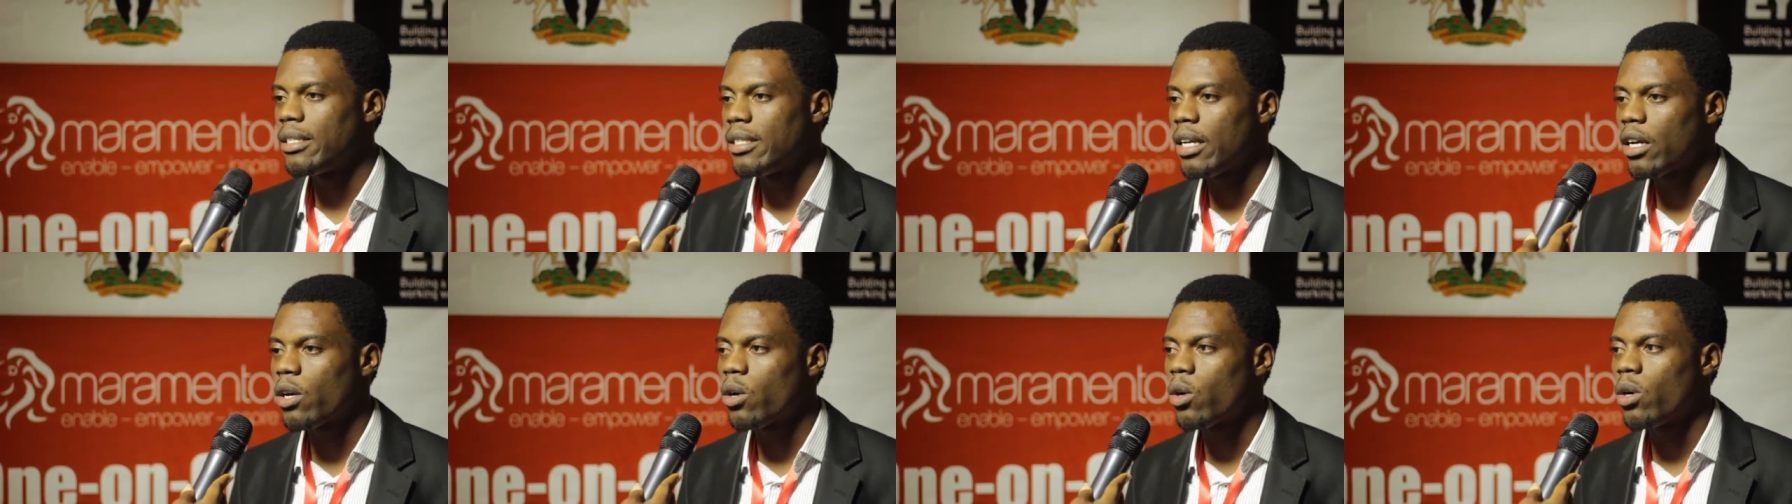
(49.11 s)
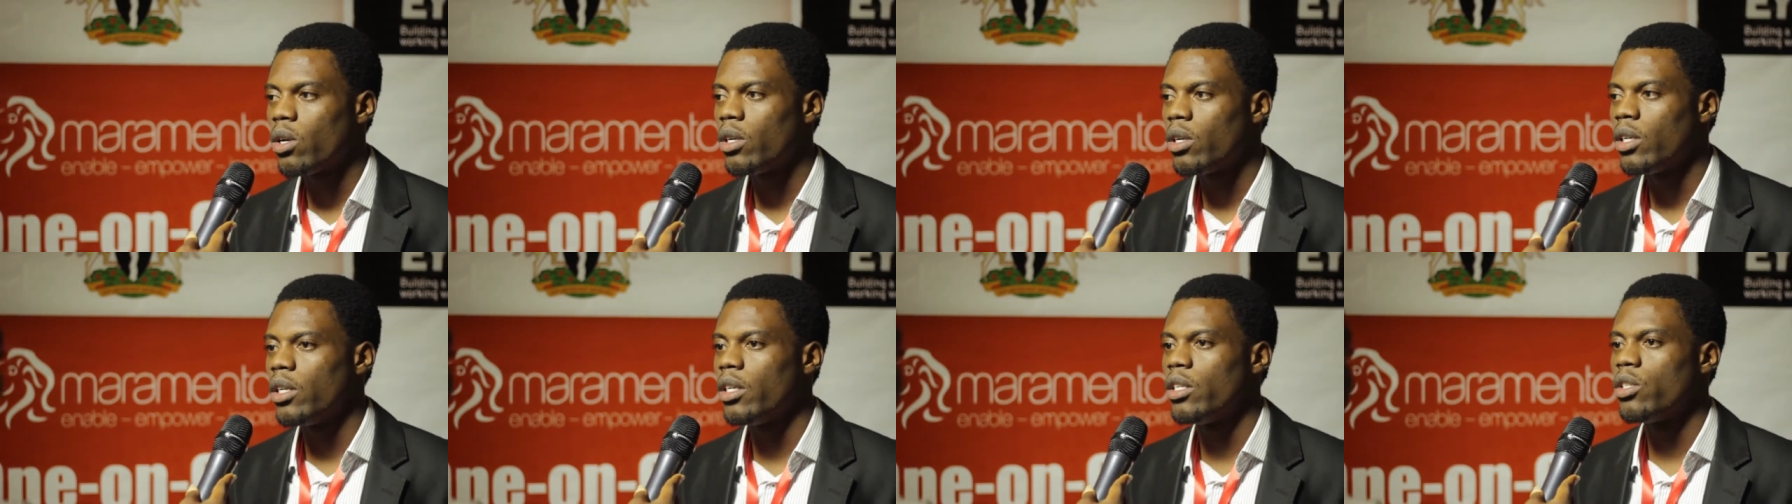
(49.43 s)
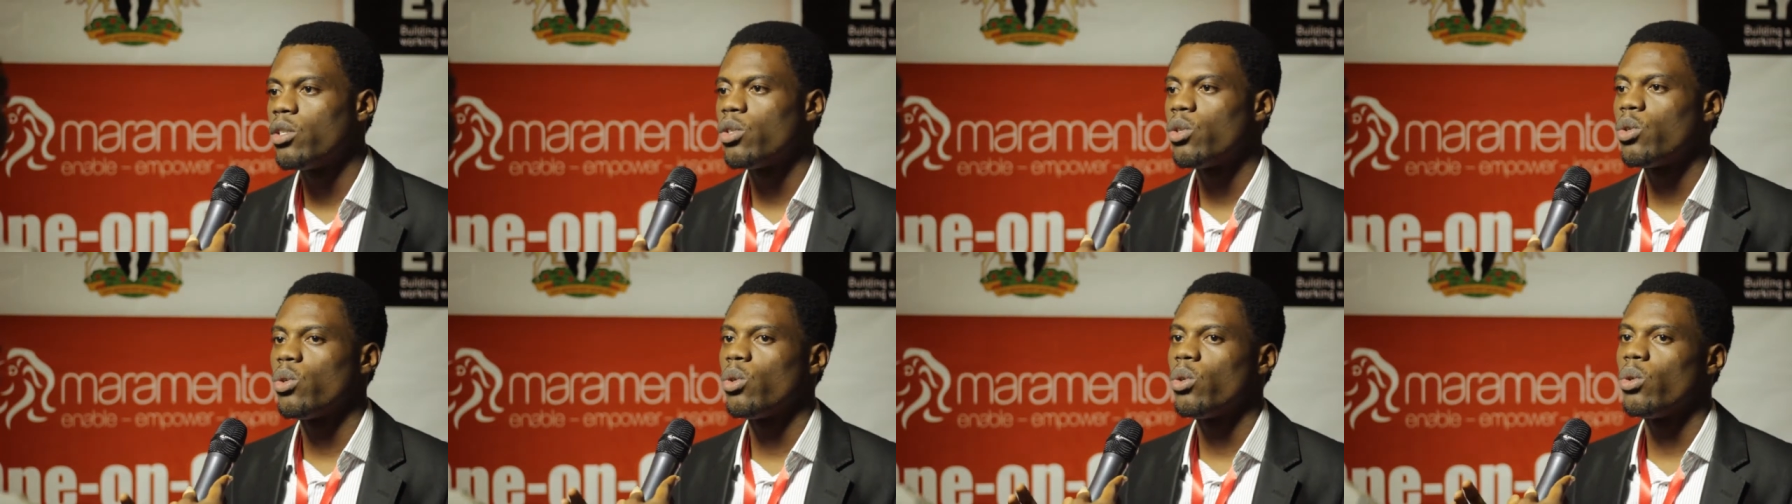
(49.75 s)
second
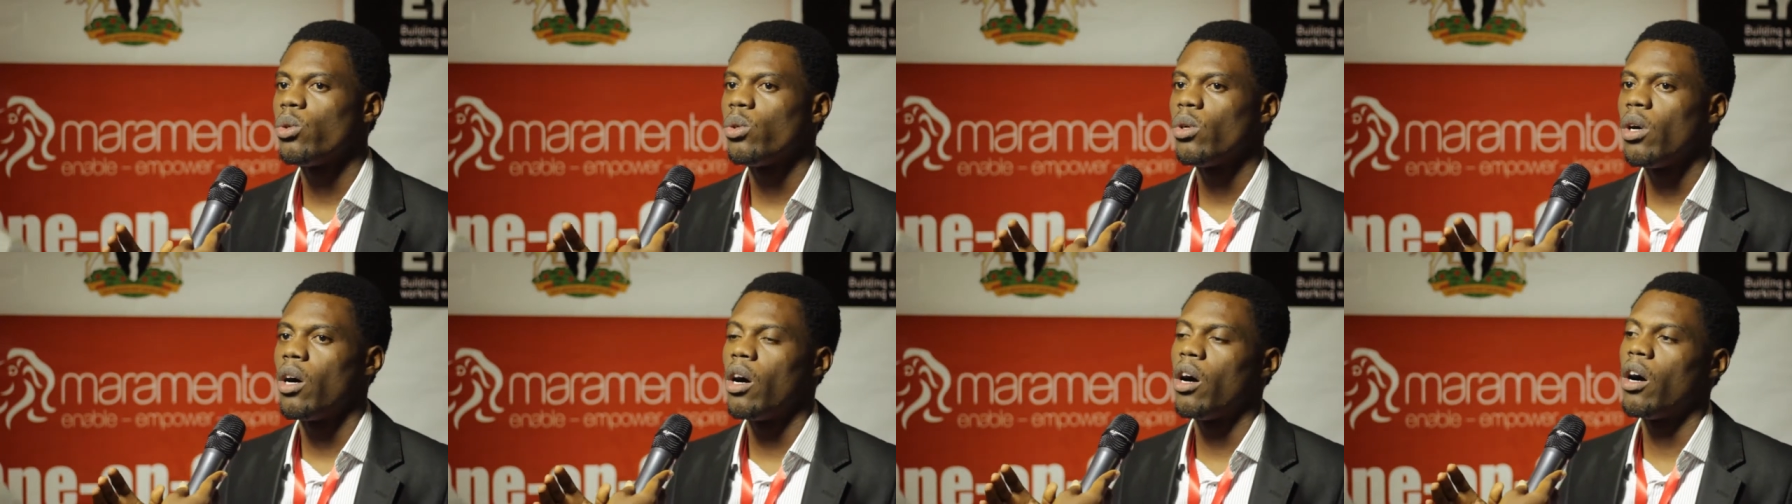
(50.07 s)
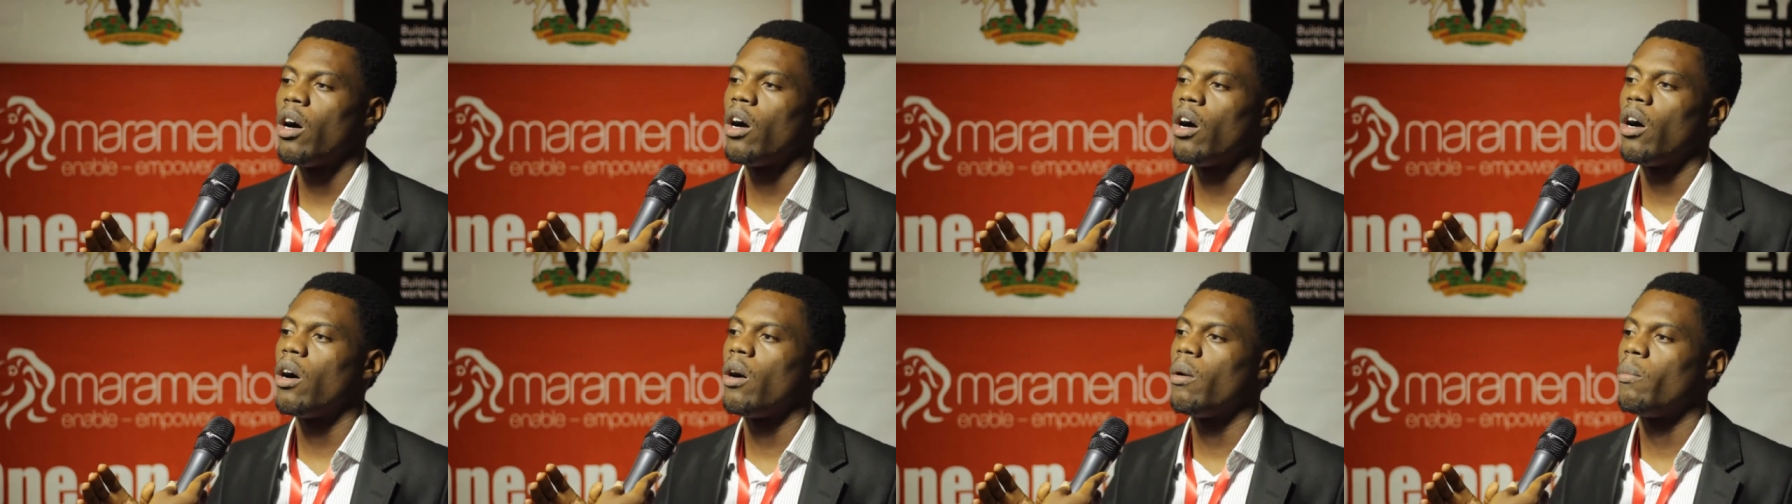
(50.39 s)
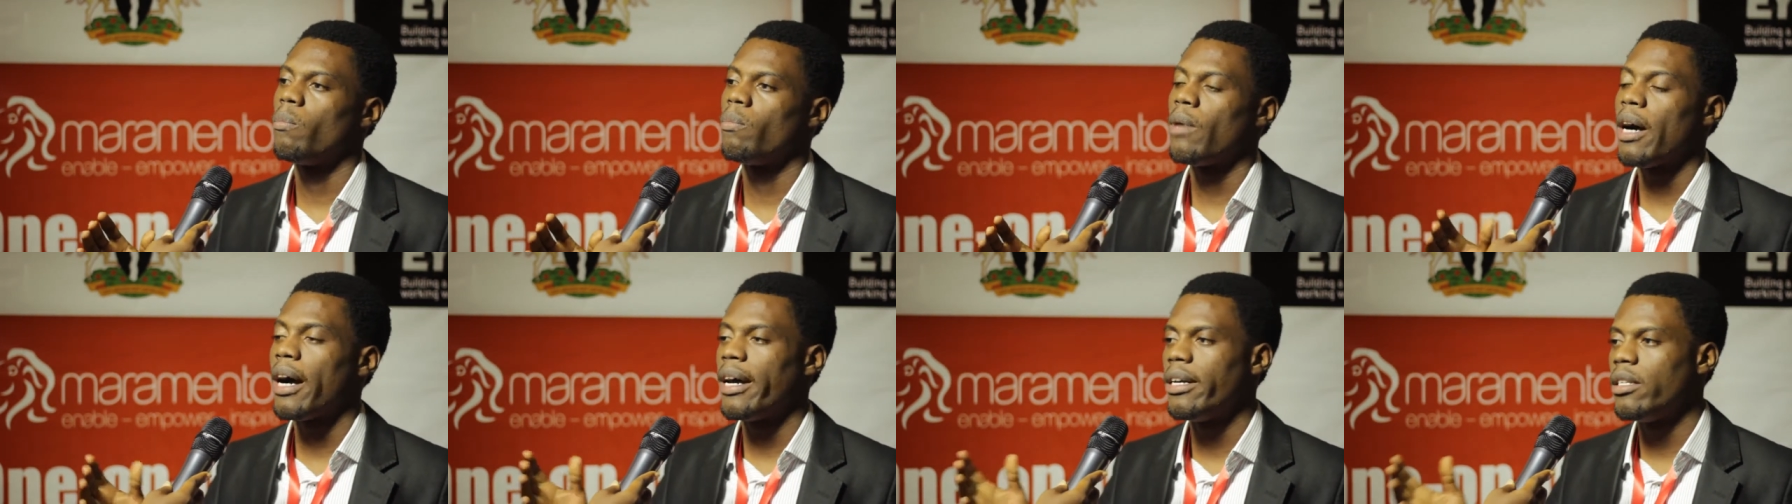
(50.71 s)
into
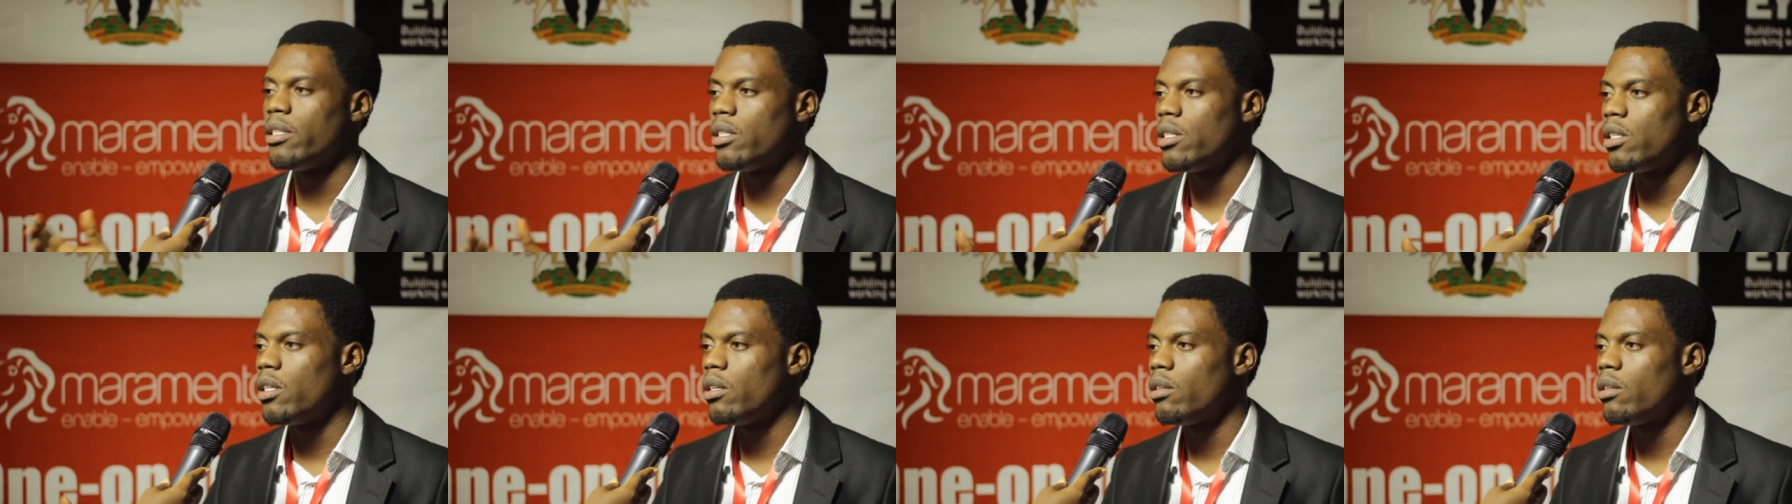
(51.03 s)
um, IT.